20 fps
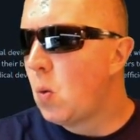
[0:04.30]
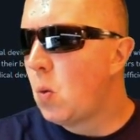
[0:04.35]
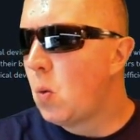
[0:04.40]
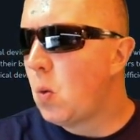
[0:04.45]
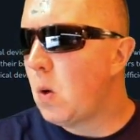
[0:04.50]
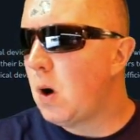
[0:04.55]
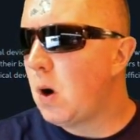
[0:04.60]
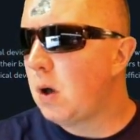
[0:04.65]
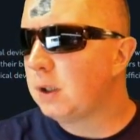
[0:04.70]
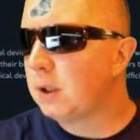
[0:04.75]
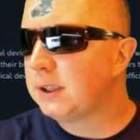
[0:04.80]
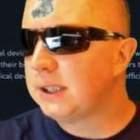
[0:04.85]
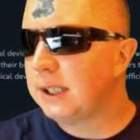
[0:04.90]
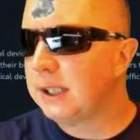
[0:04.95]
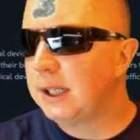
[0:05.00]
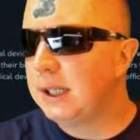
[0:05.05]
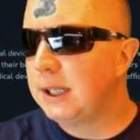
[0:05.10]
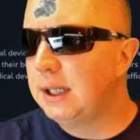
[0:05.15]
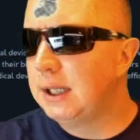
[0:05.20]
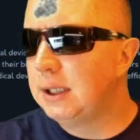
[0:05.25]
What
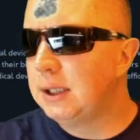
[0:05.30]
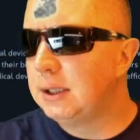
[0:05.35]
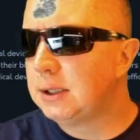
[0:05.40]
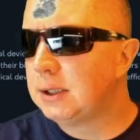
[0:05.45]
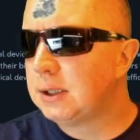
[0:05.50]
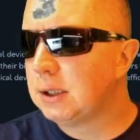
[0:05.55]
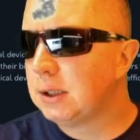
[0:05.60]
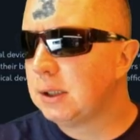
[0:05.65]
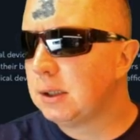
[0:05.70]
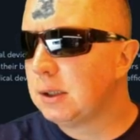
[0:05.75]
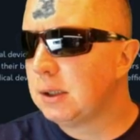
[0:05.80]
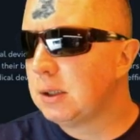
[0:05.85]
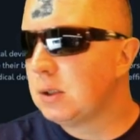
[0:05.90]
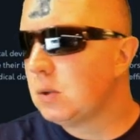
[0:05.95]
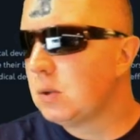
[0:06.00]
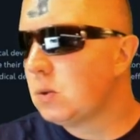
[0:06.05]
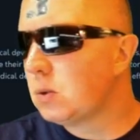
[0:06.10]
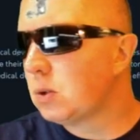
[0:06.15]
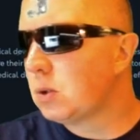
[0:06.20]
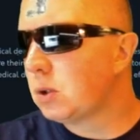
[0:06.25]
is
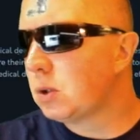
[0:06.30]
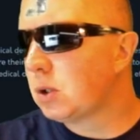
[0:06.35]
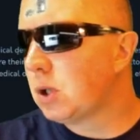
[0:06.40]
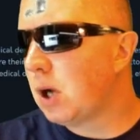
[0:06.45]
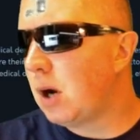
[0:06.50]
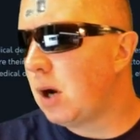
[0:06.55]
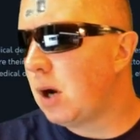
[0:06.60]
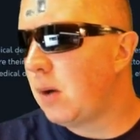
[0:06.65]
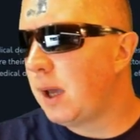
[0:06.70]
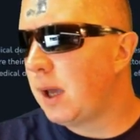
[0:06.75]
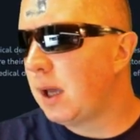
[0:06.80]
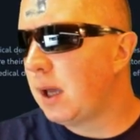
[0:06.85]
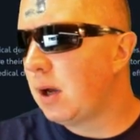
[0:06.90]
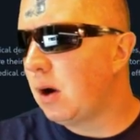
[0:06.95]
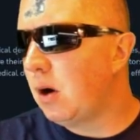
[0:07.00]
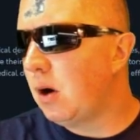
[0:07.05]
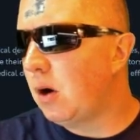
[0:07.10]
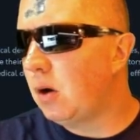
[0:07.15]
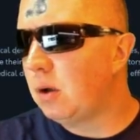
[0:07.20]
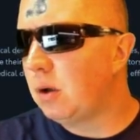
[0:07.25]
going
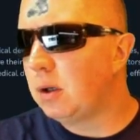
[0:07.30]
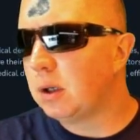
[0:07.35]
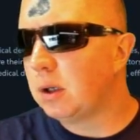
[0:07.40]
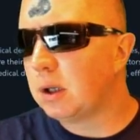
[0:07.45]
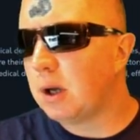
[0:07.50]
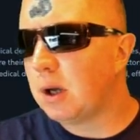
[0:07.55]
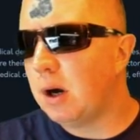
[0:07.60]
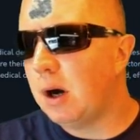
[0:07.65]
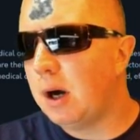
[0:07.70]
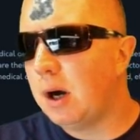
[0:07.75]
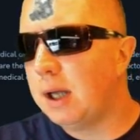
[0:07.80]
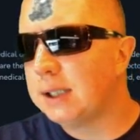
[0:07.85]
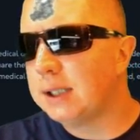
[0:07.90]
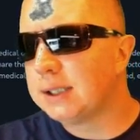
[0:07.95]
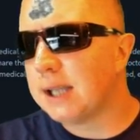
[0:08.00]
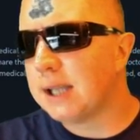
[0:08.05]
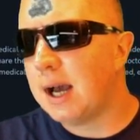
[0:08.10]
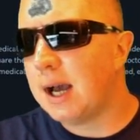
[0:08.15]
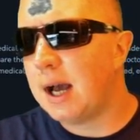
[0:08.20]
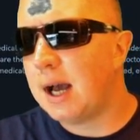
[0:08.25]
on,
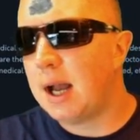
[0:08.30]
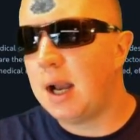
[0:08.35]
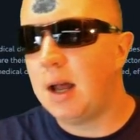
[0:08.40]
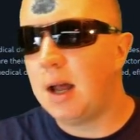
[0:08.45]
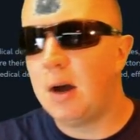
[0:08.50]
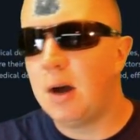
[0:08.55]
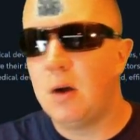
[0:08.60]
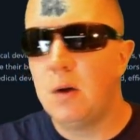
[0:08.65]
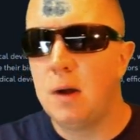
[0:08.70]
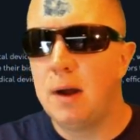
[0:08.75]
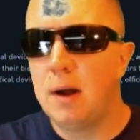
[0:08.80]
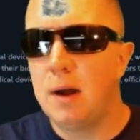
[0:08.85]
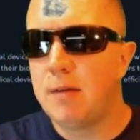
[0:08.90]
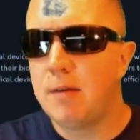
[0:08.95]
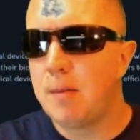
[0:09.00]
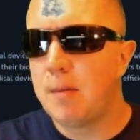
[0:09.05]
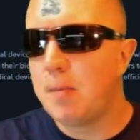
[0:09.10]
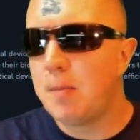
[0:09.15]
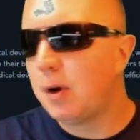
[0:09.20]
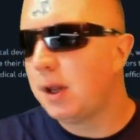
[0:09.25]
guys? Hello
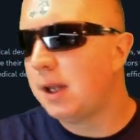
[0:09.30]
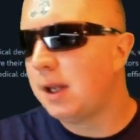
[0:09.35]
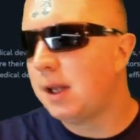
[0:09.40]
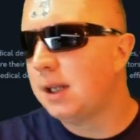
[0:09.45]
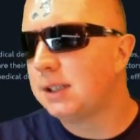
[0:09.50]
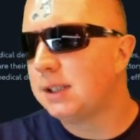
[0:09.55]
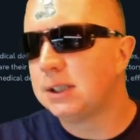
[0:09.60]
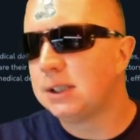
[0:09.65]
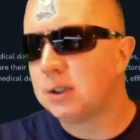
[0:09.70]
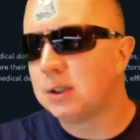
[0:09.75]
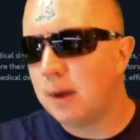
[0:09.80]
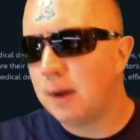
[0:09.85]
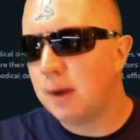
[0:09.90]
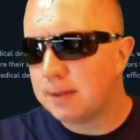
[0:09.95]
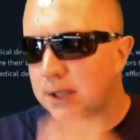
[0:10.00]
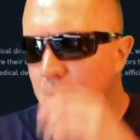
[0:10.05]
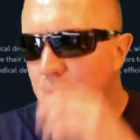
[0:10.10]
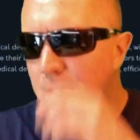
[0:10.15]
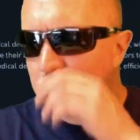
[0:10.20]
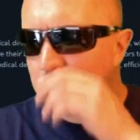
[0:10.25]
everybody, this is
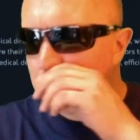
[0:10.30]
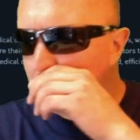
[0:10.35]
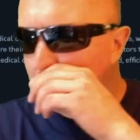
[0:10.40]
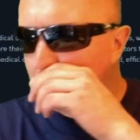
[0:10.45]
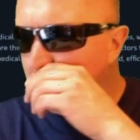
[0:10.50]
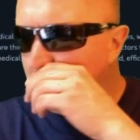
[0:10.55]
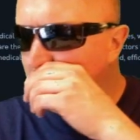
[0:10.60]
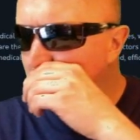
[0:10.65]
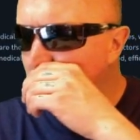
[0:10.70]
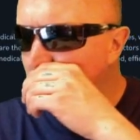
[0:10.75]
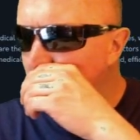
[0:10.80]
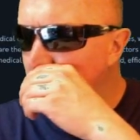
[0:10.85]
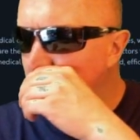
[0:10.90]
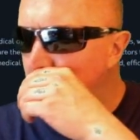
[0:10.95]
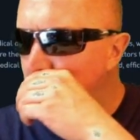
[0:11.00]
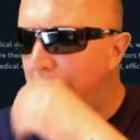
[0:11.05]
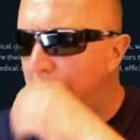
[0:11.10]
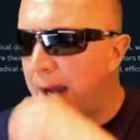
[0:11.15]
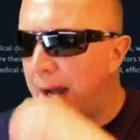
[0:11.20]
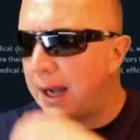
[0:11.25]
Crypto Dobbo
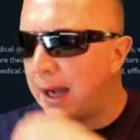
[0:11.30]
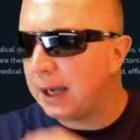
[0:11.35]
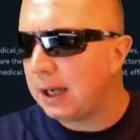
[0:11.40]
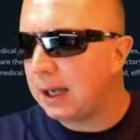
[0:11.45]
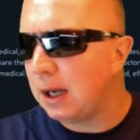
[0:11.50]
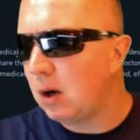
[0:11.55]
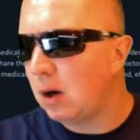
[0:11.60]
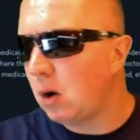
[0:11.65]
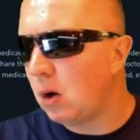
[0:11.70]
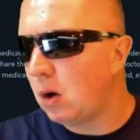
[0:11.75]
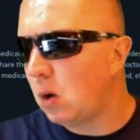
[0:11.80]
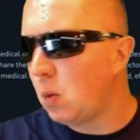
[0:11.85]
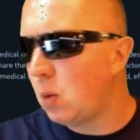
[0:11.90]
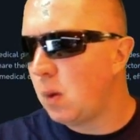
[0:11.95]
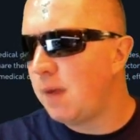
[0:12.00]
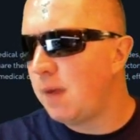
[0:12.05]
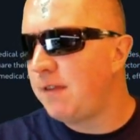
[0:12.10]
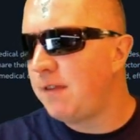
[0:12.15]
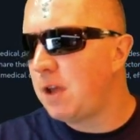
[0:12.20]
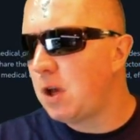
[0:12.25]
back
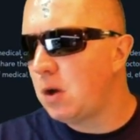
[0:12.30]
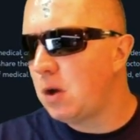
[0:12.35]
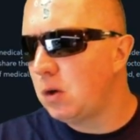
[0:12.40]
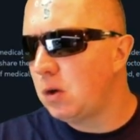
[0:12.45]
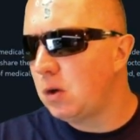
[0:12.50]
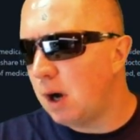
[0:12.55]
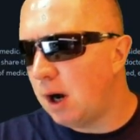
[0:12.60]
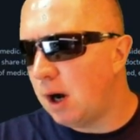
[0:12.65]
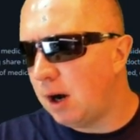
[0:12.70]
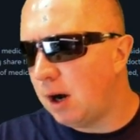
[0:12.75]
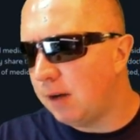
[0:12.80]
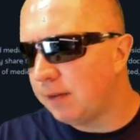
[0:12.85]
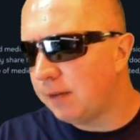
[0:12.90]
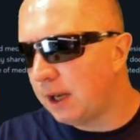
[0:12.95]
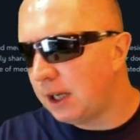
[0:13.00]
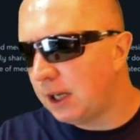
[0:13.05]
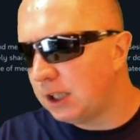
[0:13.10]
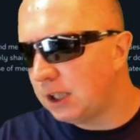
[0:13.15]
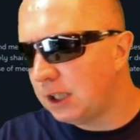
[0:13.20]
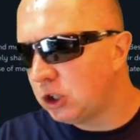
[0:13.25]
with you
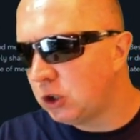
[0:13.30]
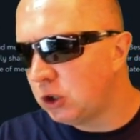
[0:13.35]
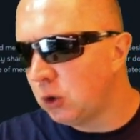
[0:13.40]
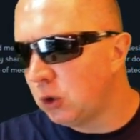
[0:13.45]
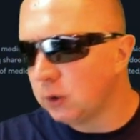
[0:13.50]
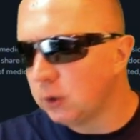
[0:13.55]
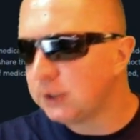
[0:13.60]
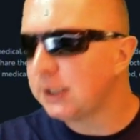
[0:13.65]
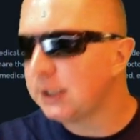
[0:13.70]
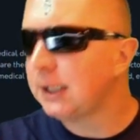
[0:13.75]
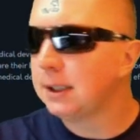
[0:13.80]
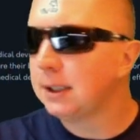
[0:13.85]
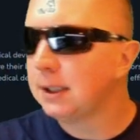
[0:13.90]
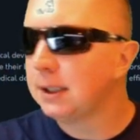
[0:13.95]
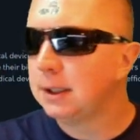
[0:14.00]
after this short